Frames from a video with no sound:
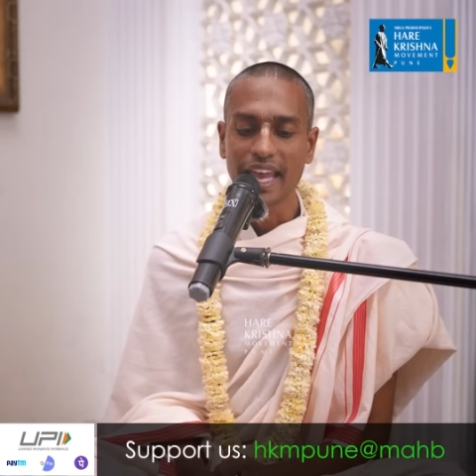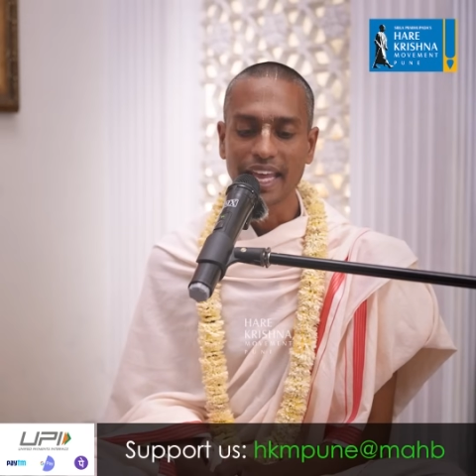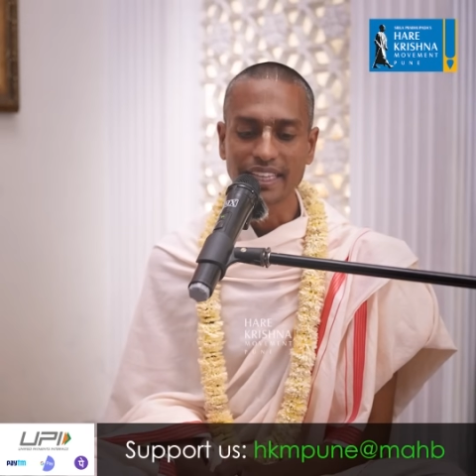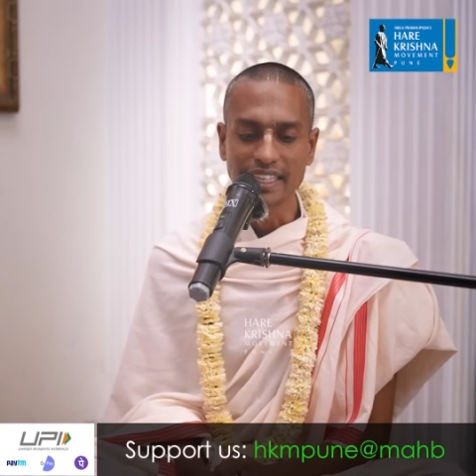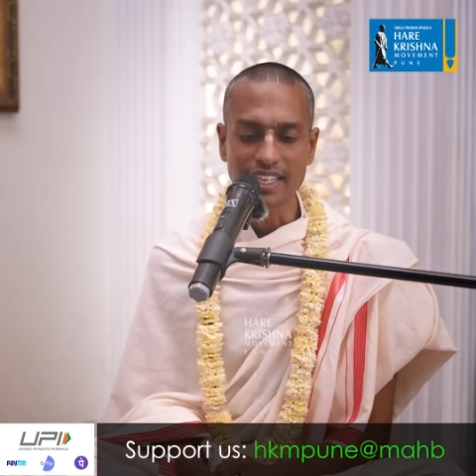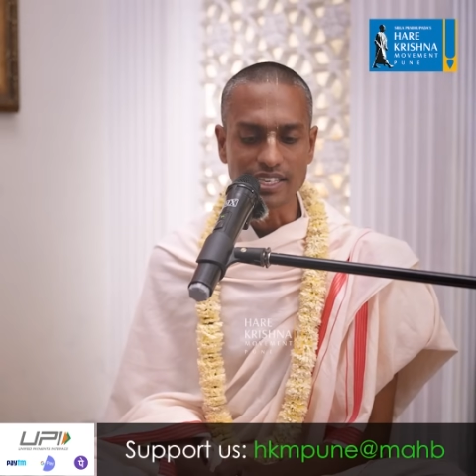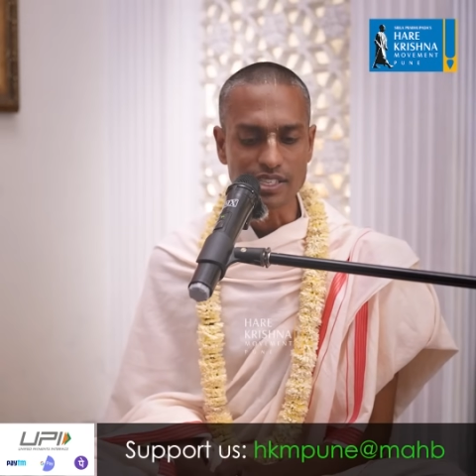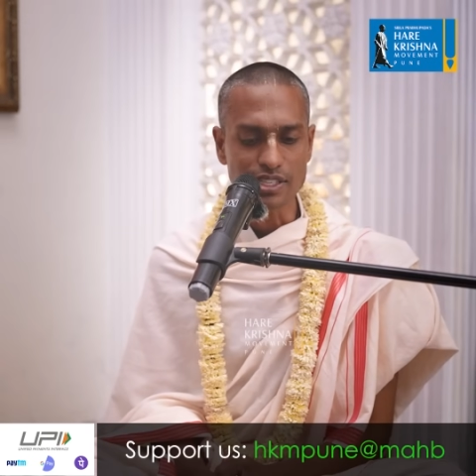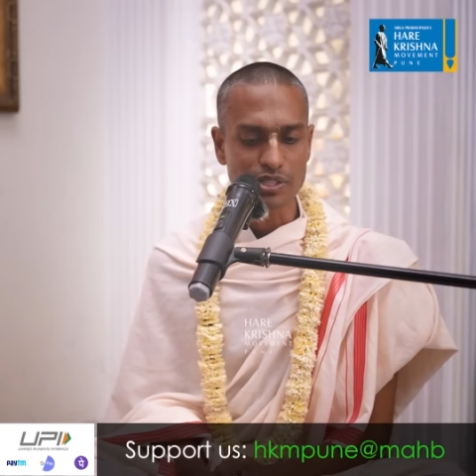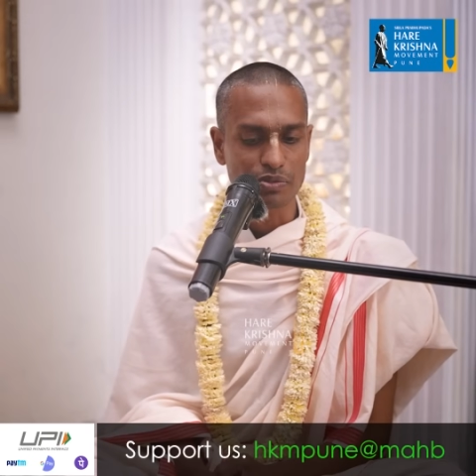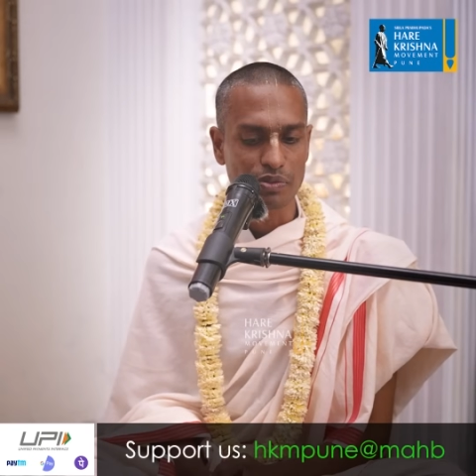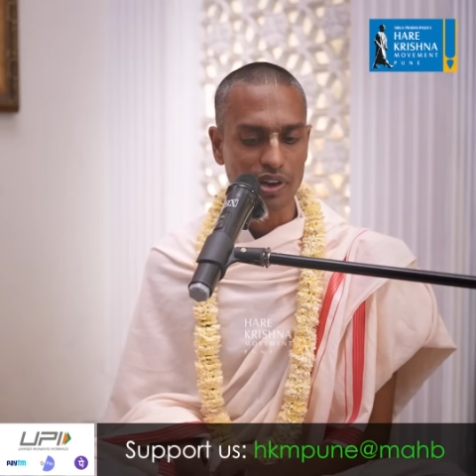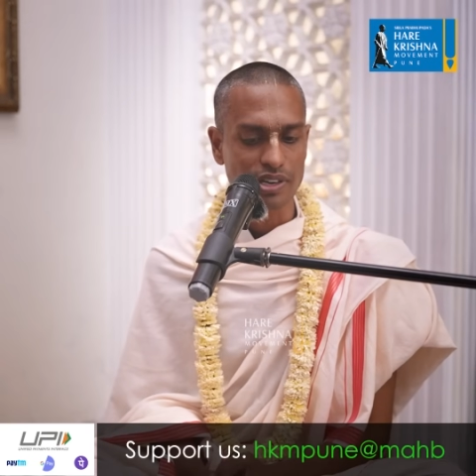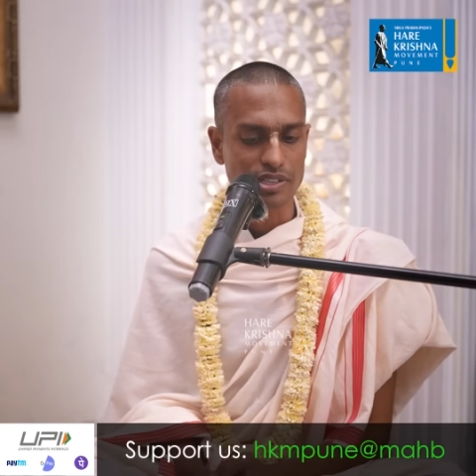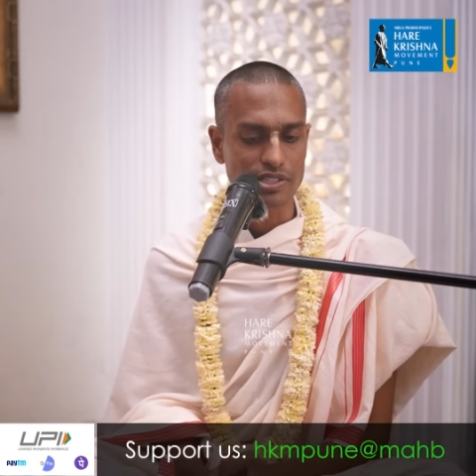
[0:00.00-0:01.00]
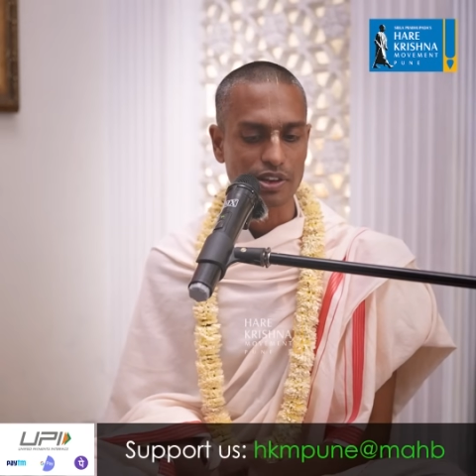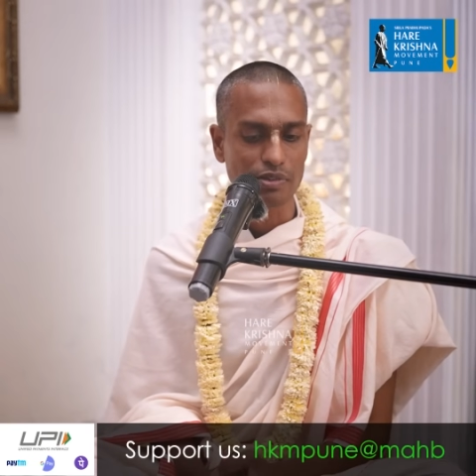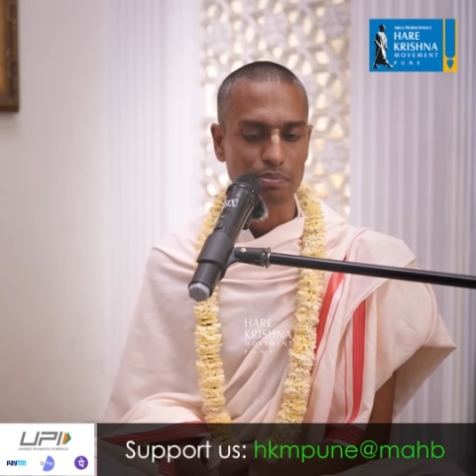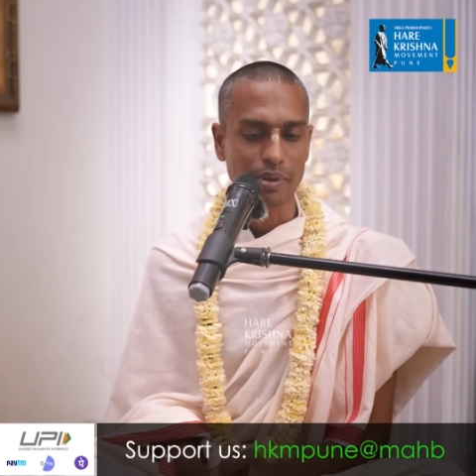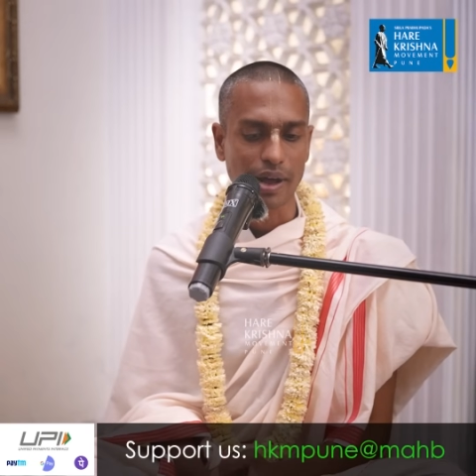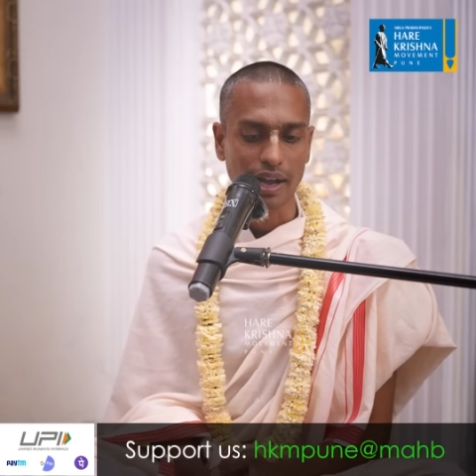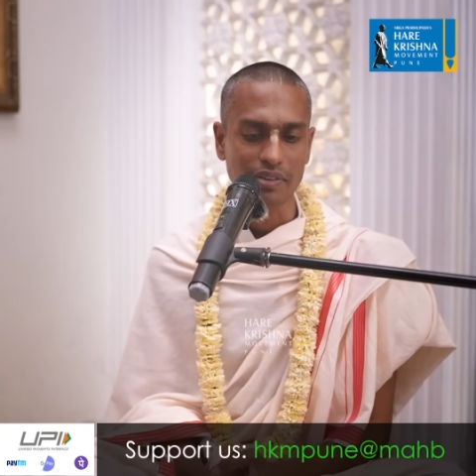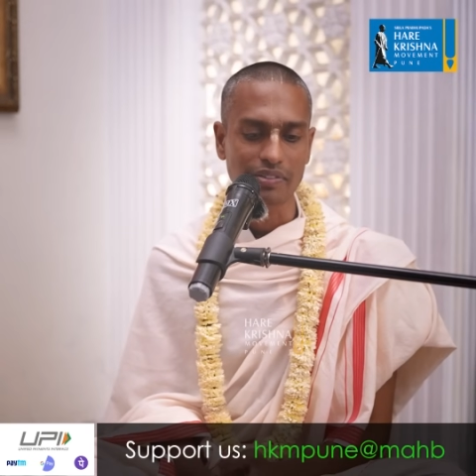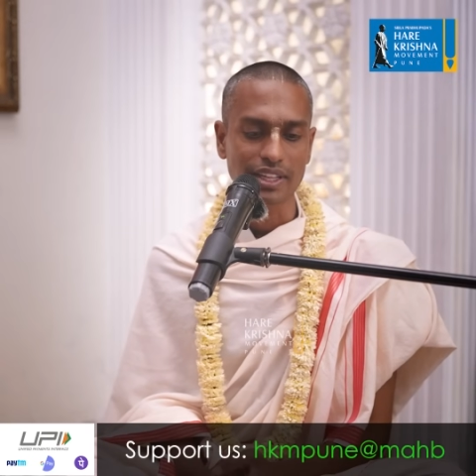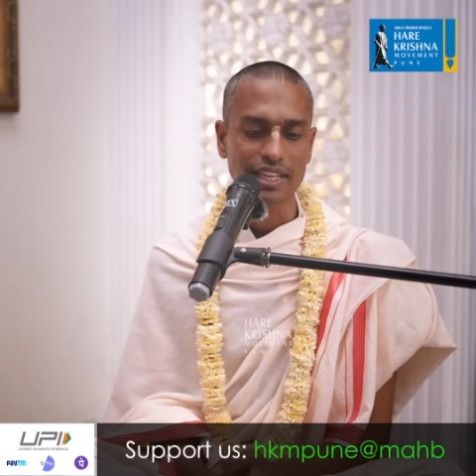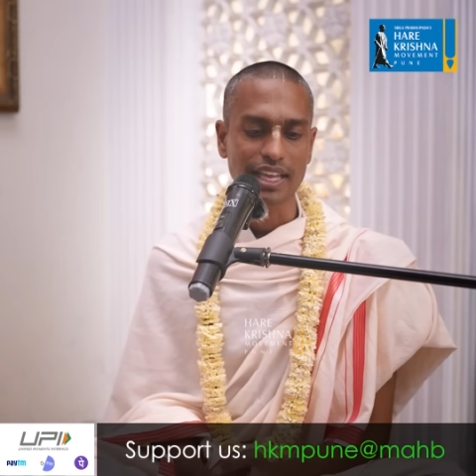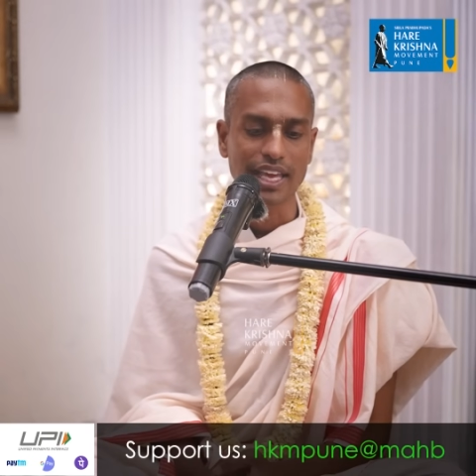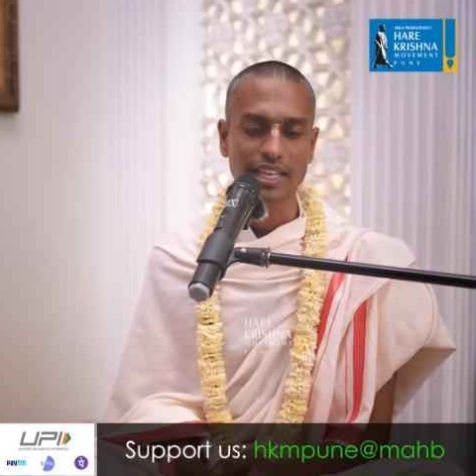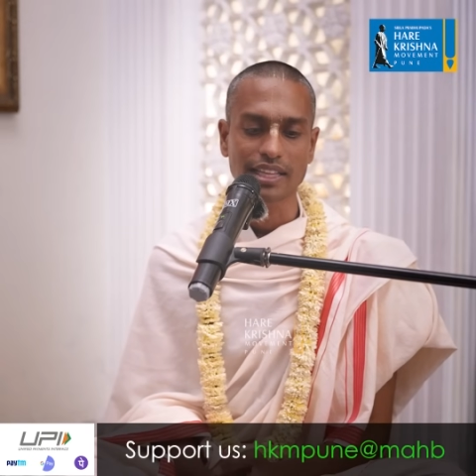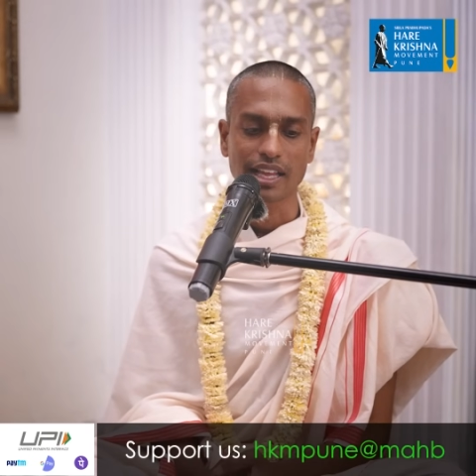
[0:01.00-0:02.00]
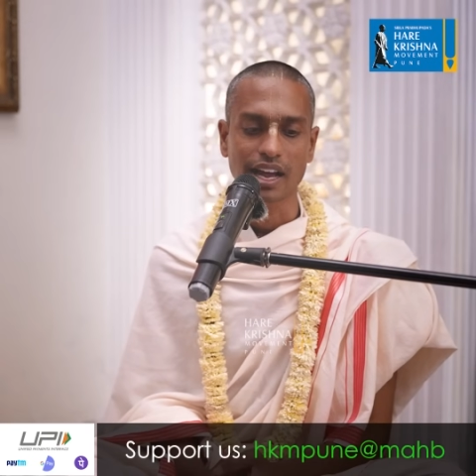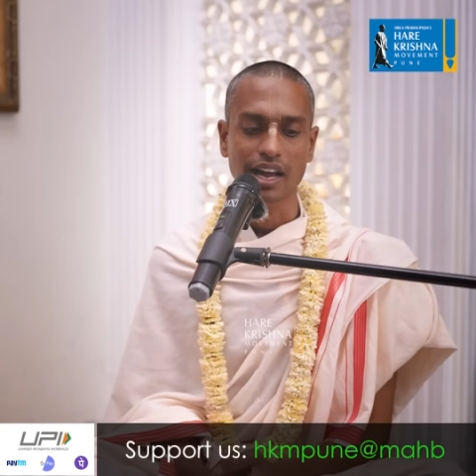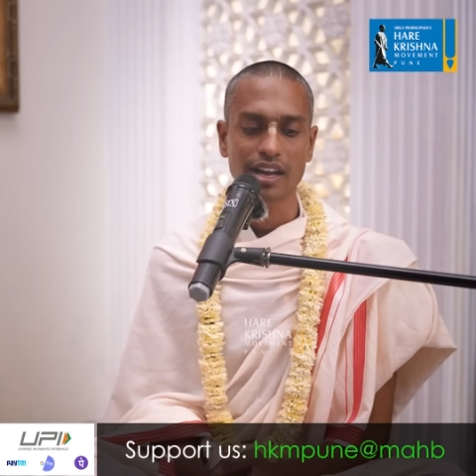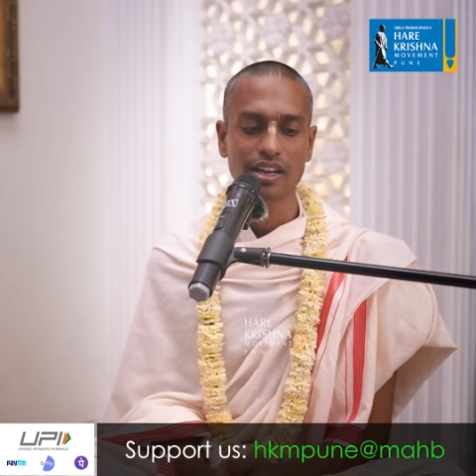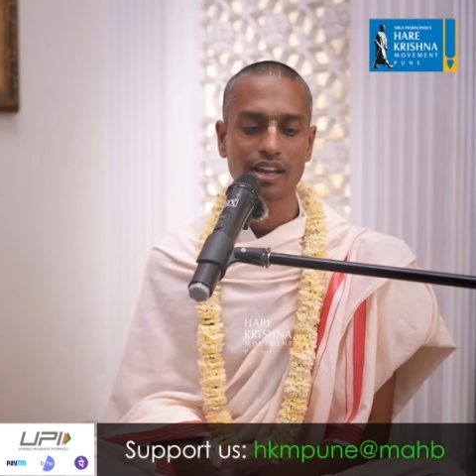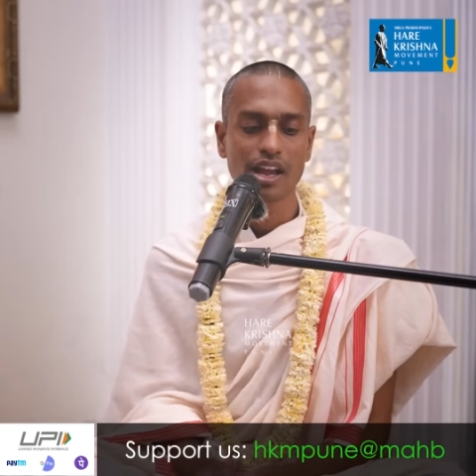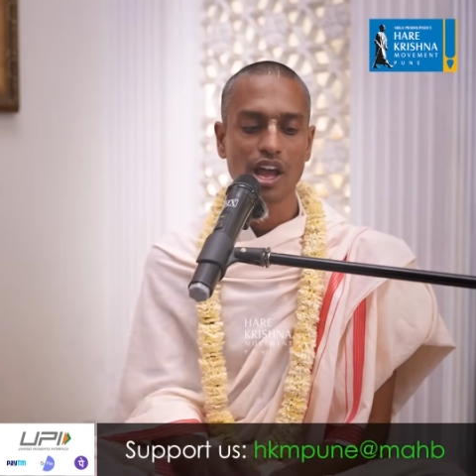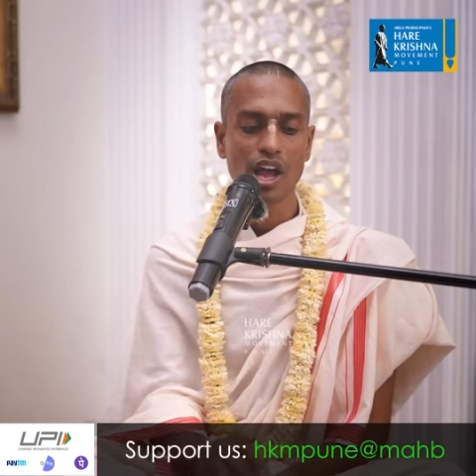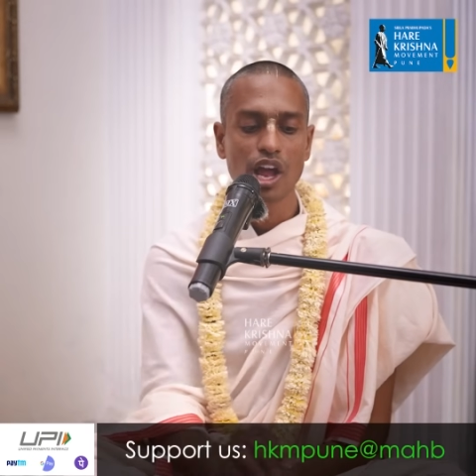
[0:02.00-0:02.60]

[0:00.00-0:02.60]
In this verse of Bhagavad Gita,